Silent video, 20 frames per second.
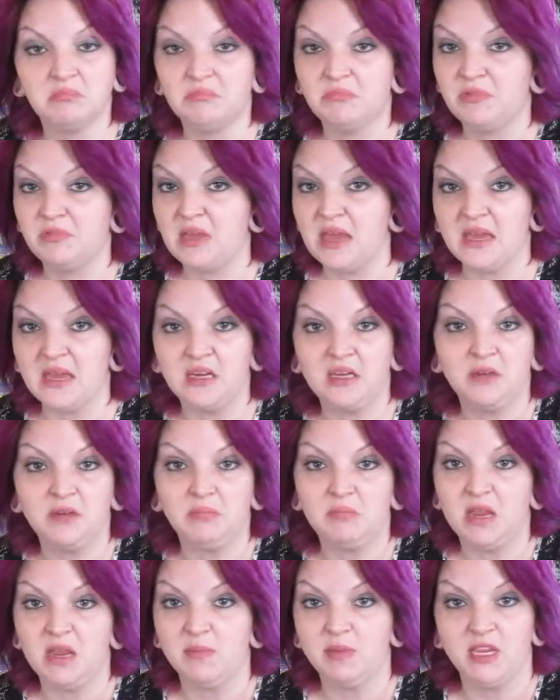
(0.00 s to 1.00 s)

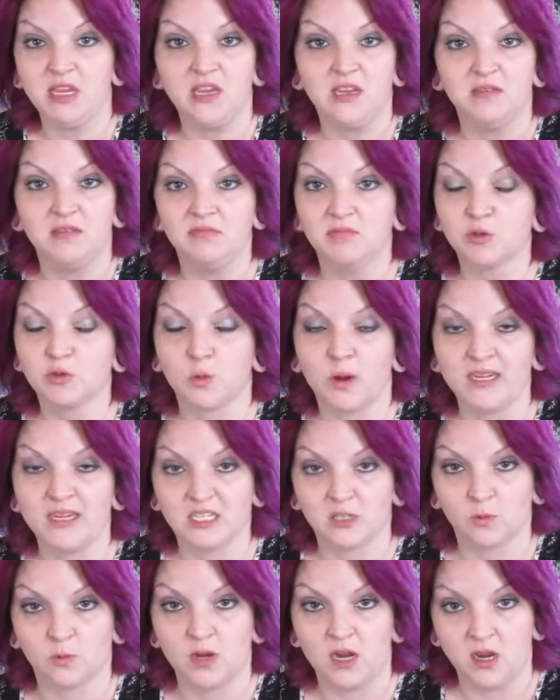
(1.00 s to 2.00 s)
then maybe
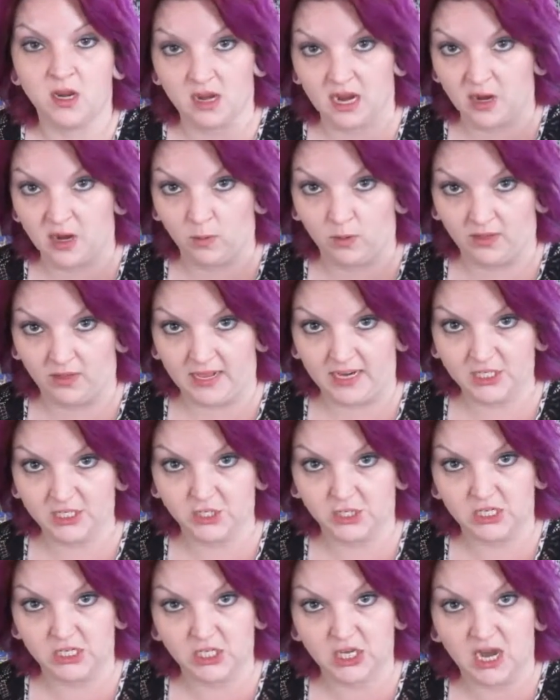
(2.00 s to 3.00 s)
twice a week I will
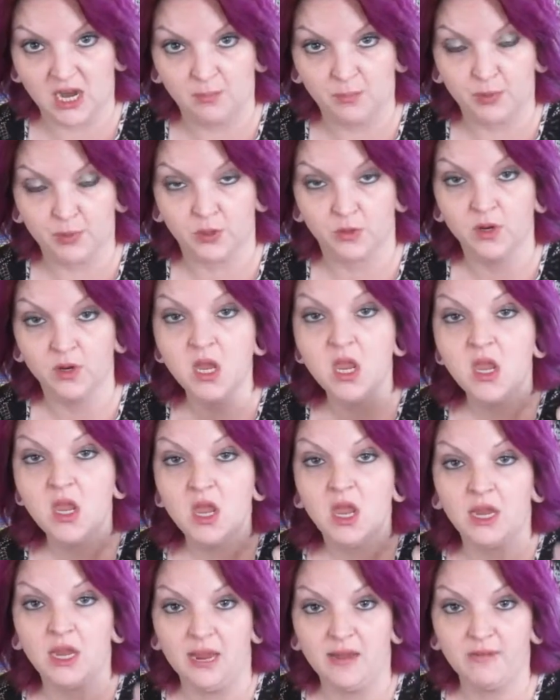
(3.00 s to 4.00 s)
actually shampoo.
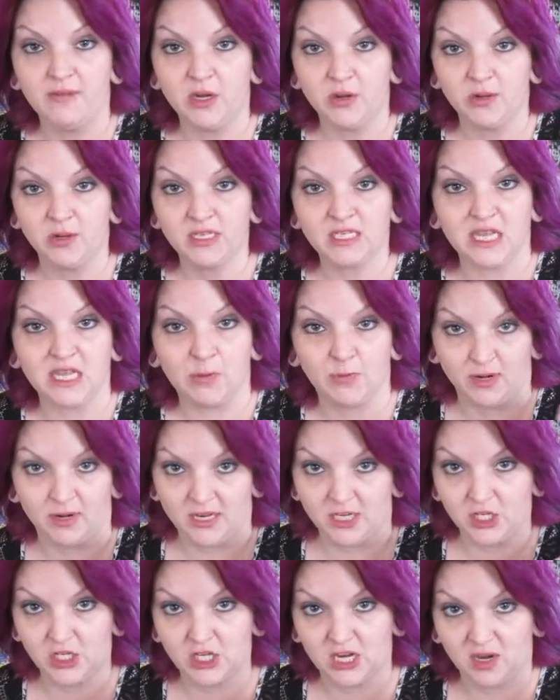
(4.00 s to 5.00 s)
I have noticed that when
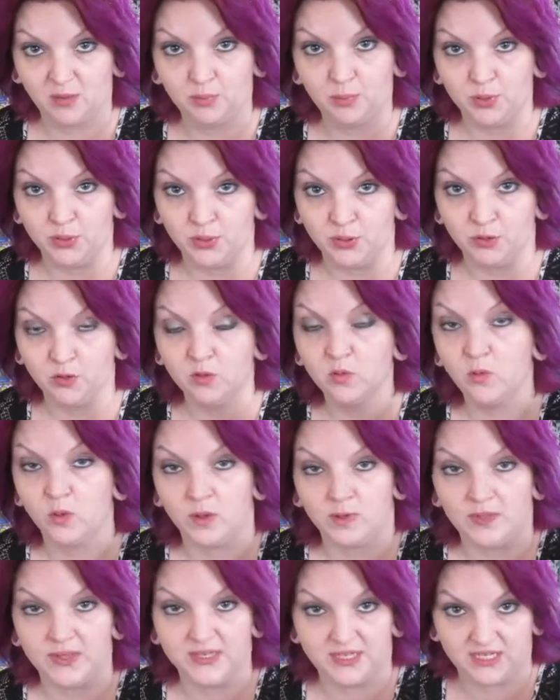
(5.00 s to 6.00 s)
I shampoo
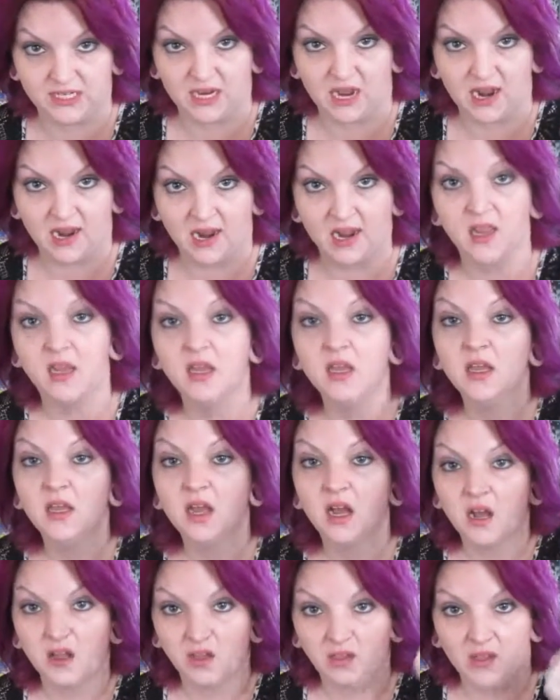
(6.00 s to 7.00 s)
with this dye,
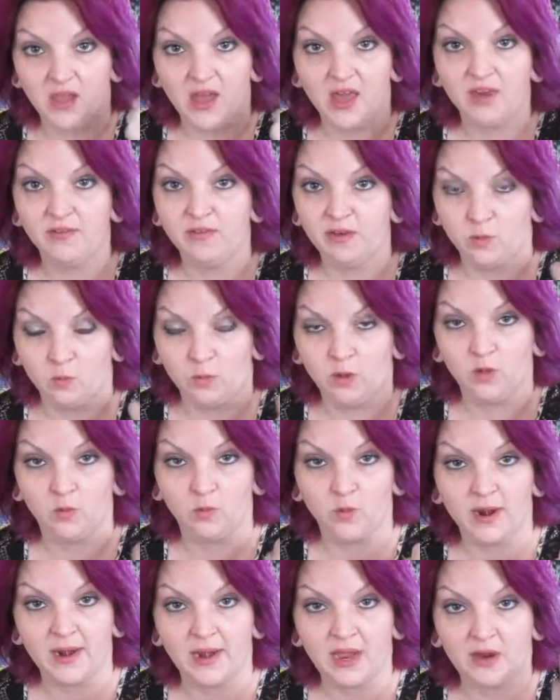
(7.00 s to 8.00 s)
a lot of it
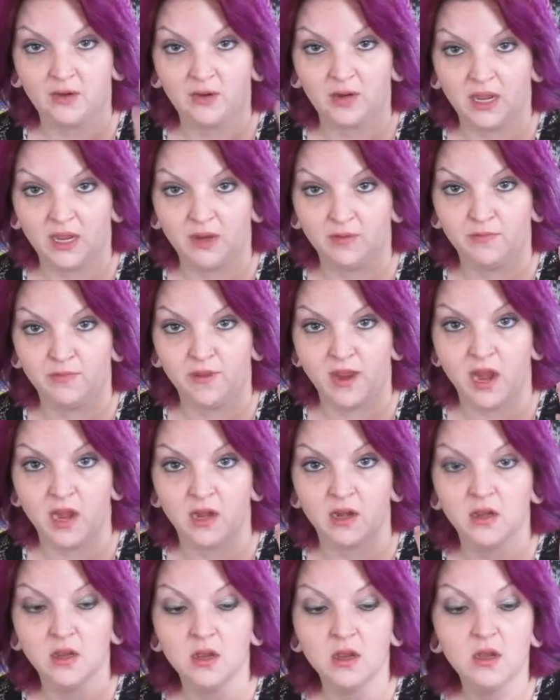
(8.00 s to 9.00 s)
will run out and
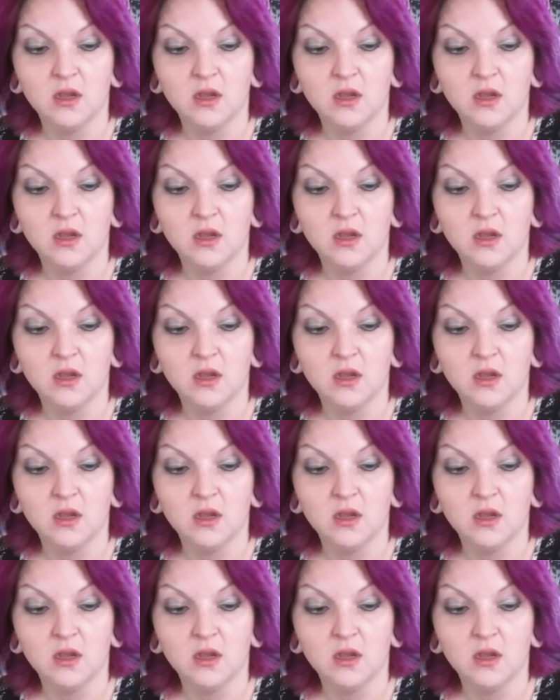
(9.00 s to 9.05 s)
fade.